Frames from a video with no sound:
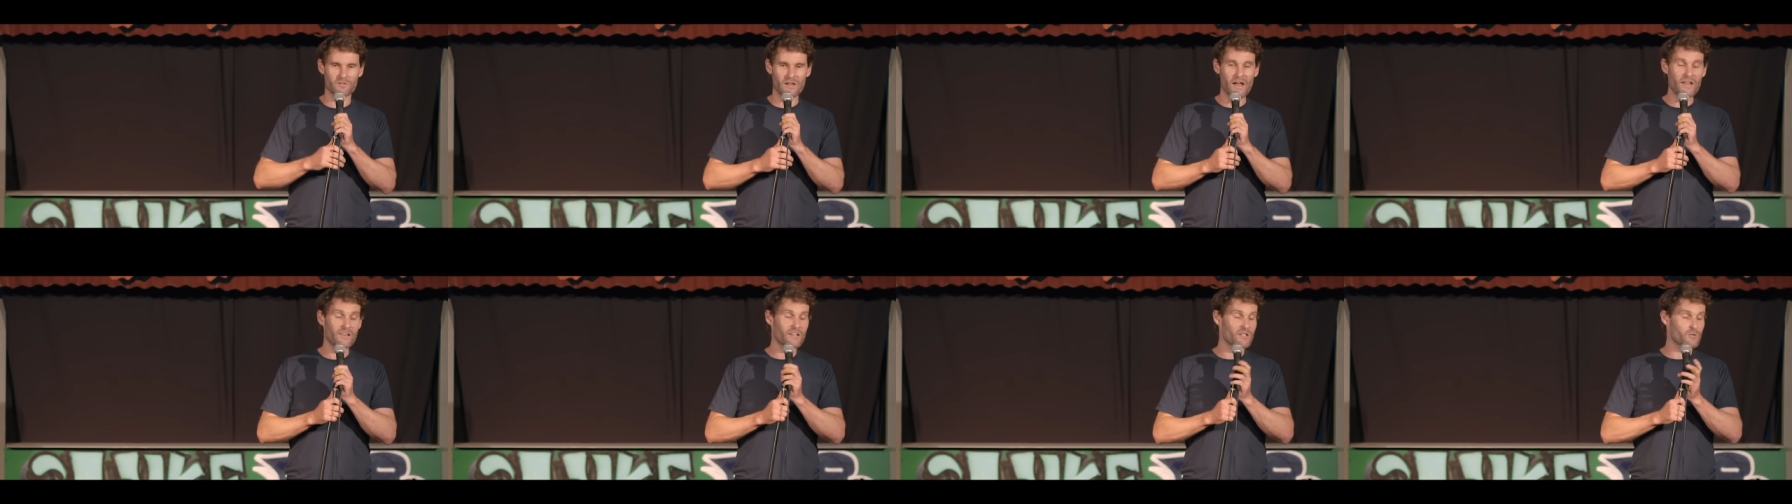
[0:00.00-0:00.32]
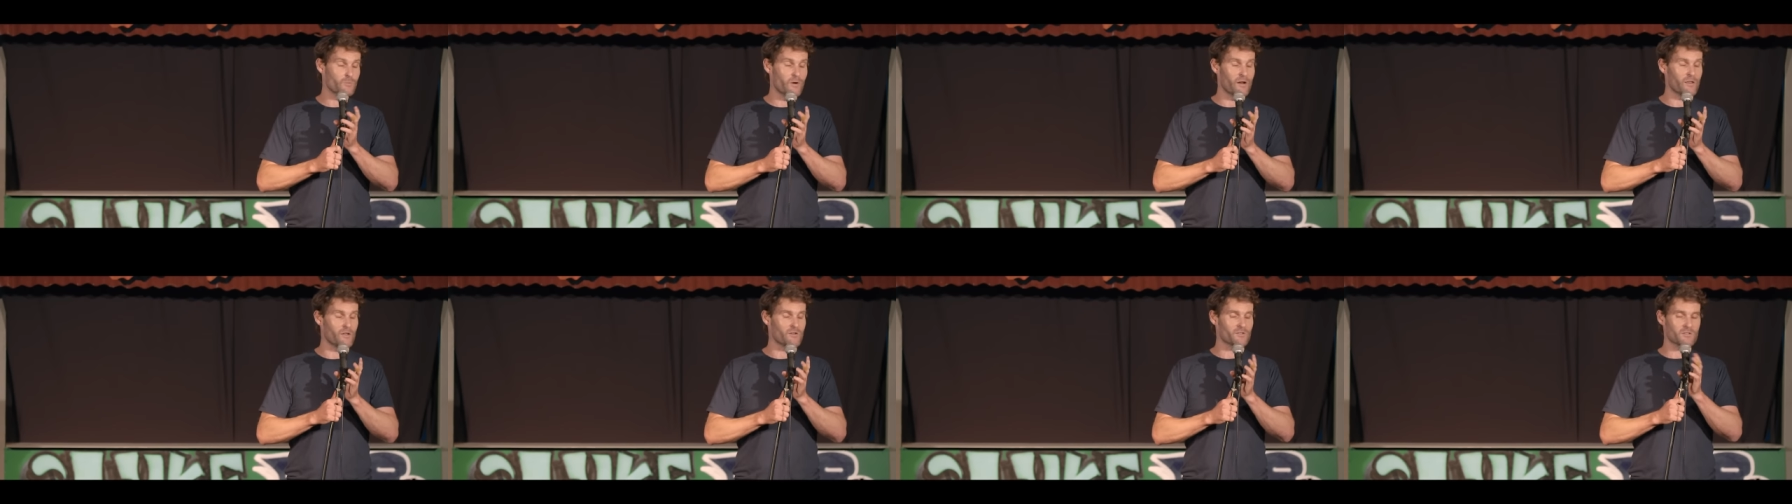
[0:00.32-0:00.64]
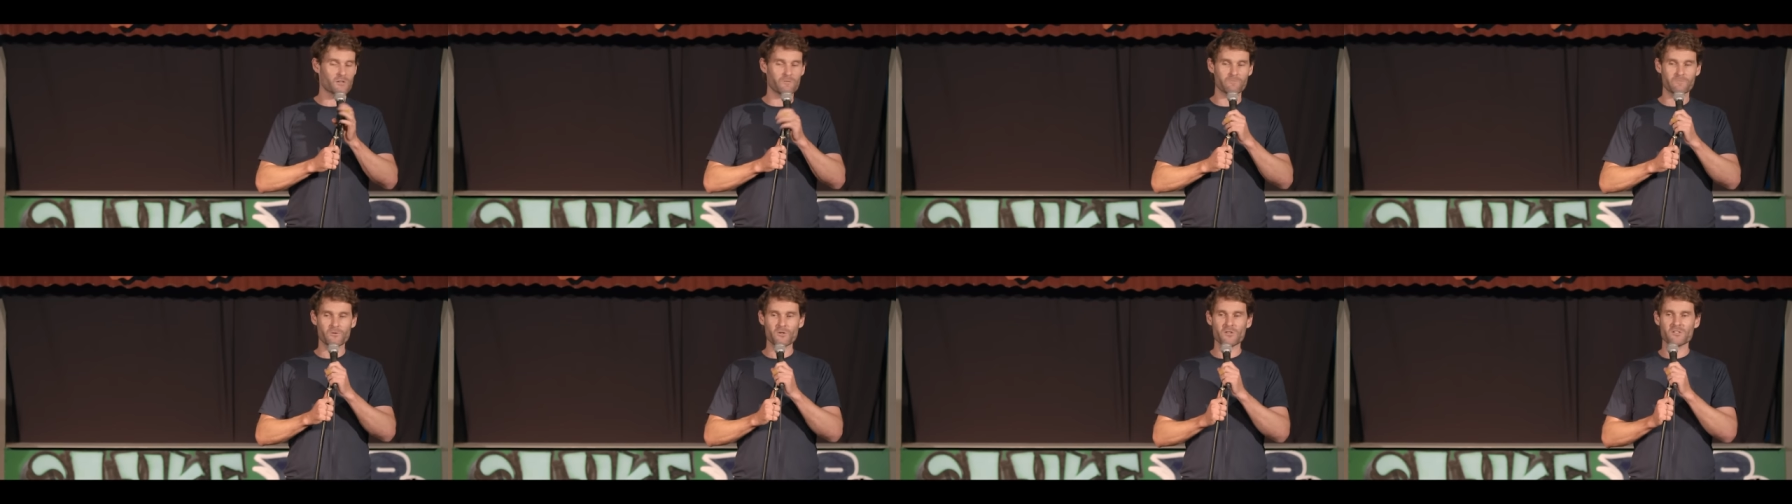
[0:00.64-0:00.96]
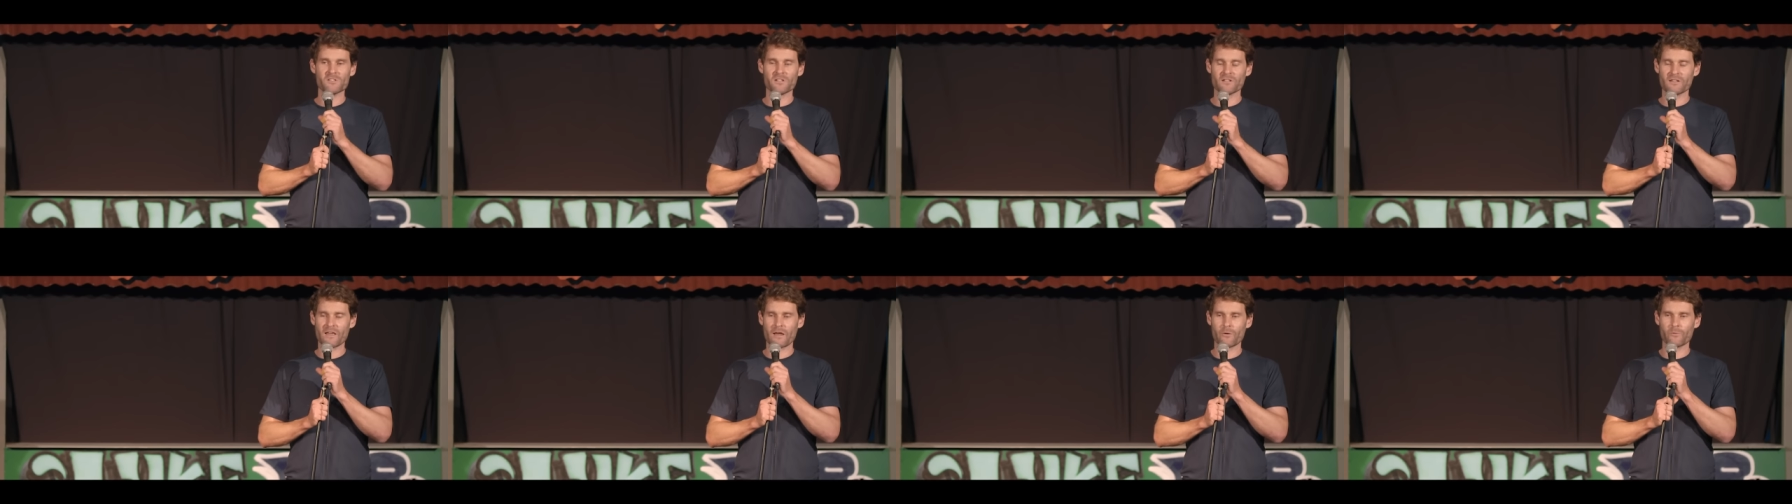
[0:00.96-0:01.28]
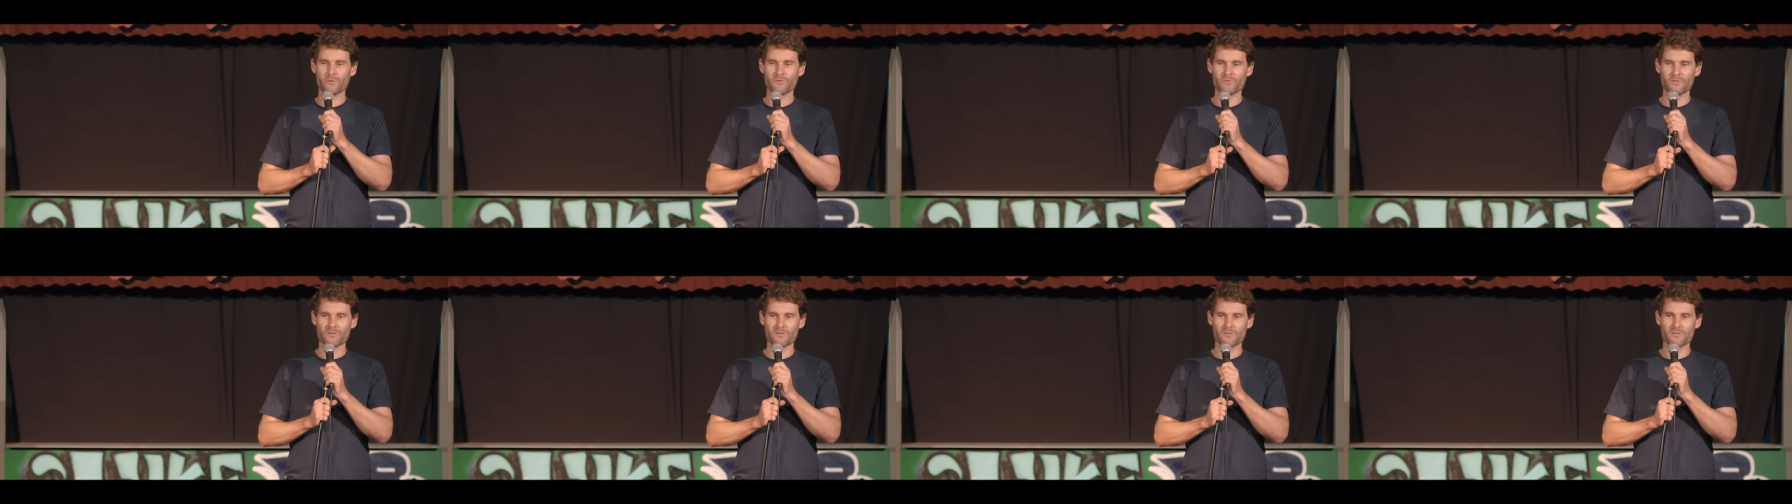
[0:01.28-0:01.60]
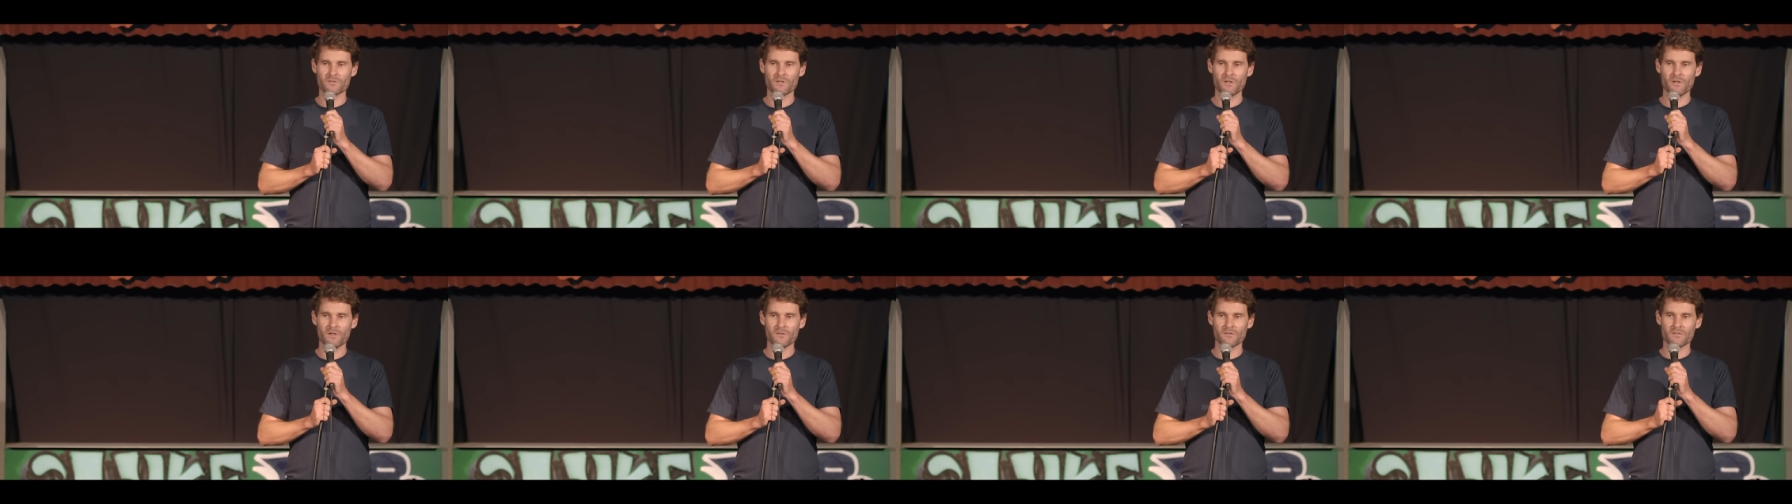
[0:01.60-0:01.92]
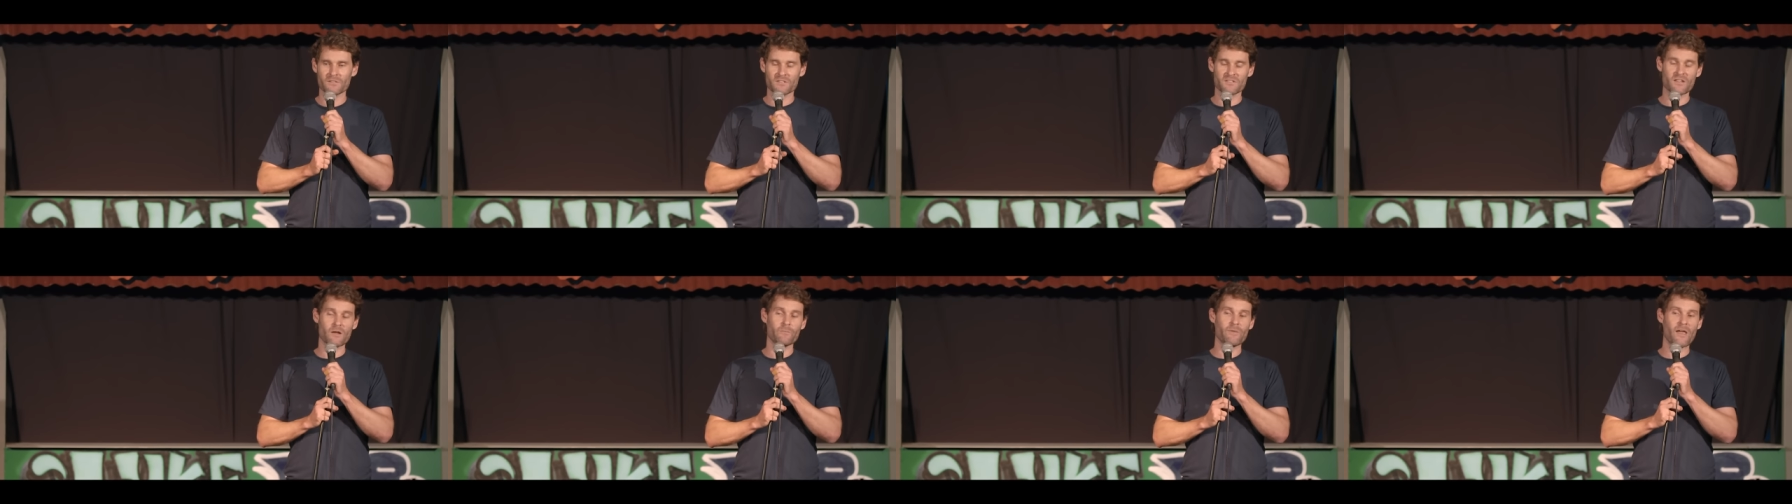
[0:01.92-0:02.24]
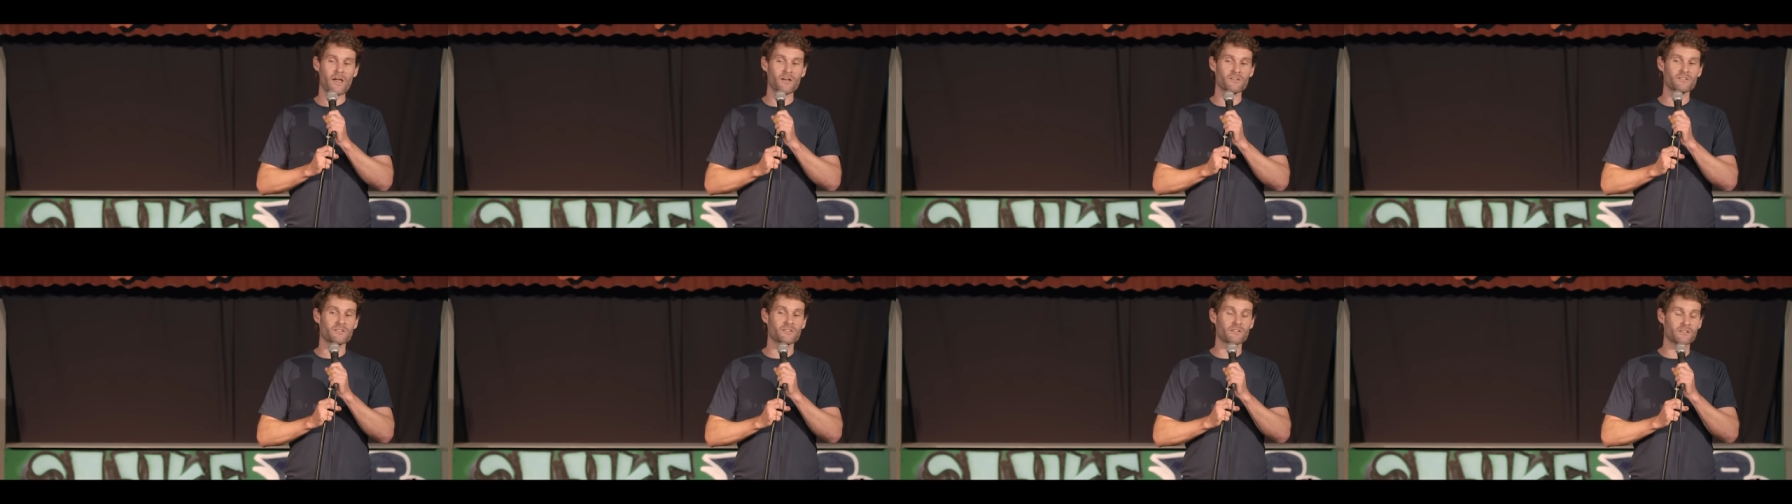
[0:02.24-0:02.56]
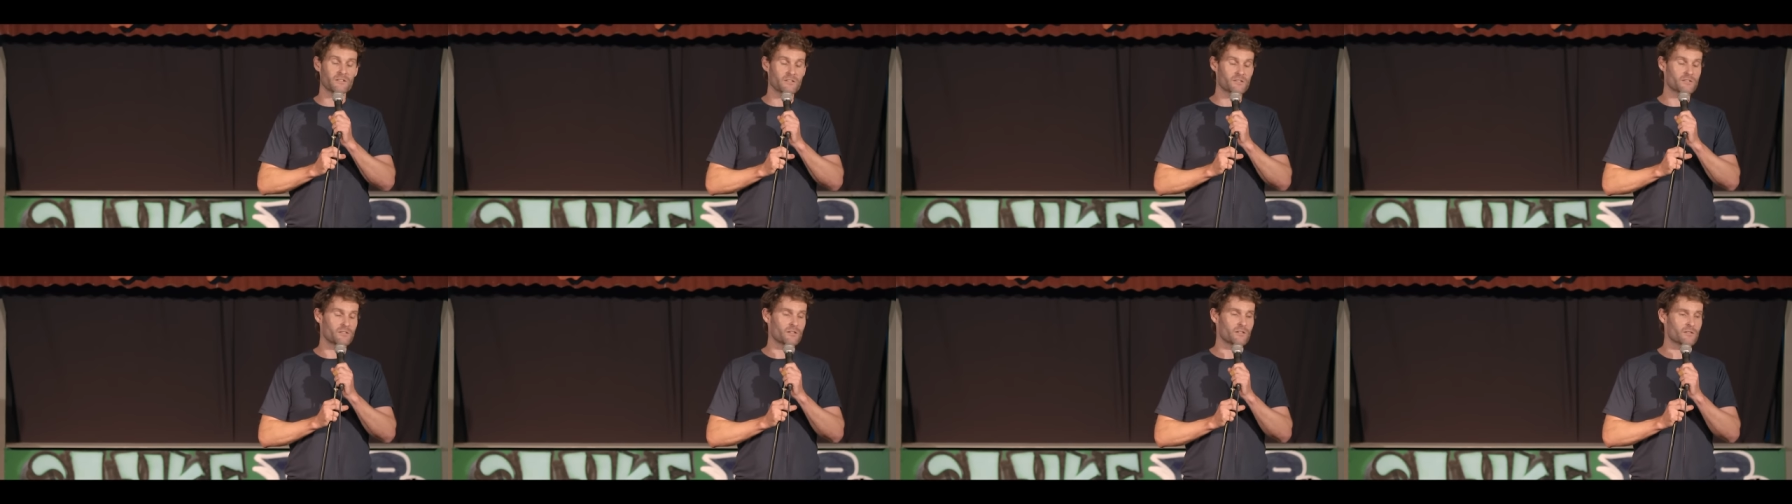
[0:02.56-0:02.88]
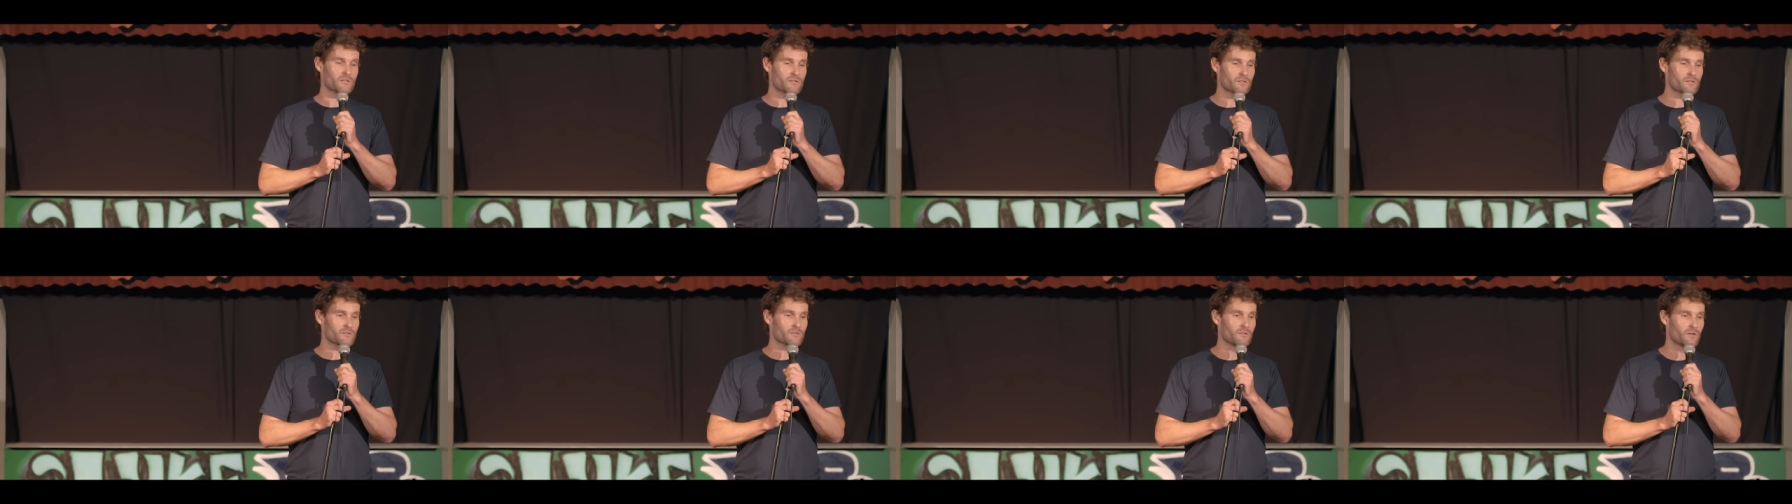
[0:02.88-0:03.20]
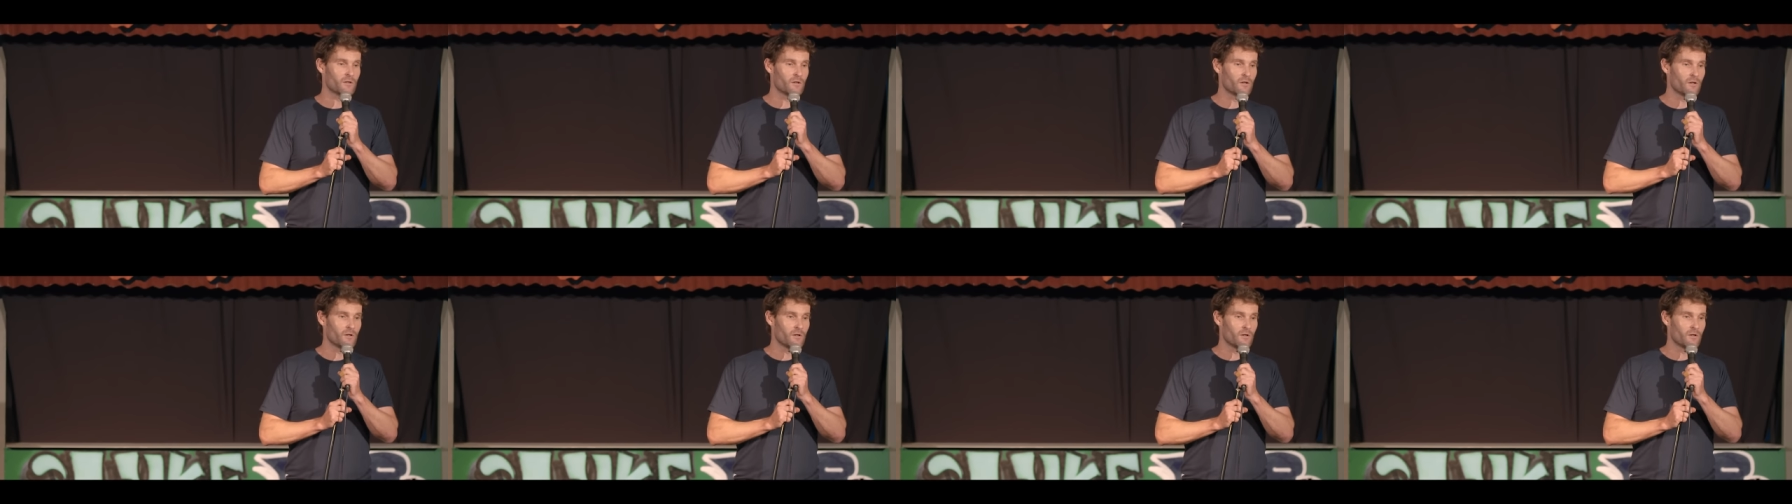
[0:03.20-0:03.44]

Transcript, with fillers: And Gaelic's one of those confusing languages that somehow still exists.